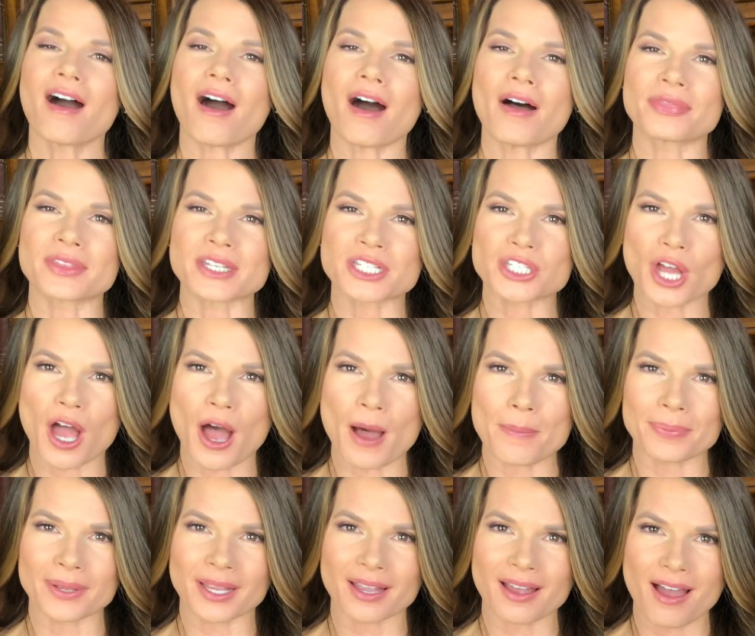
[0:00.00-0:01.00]
on the
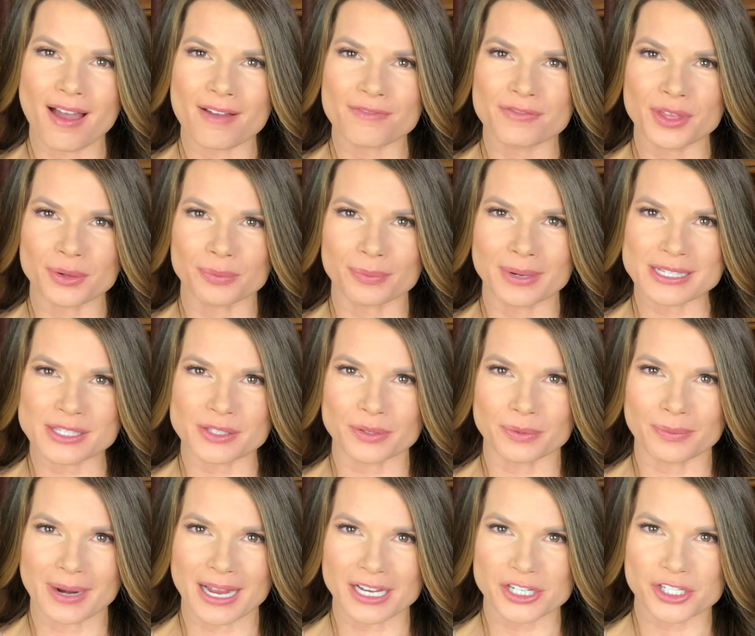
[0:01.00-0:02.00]
topic of the
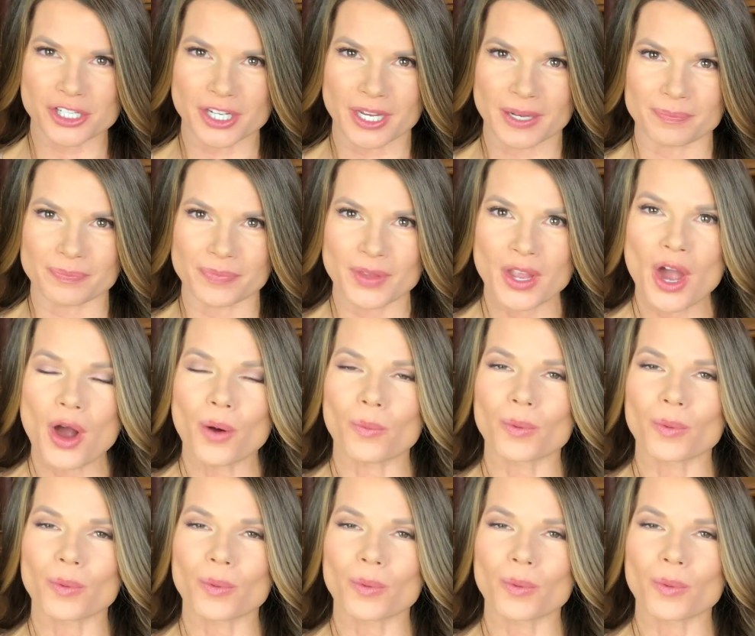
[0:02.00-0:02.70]
resurrection.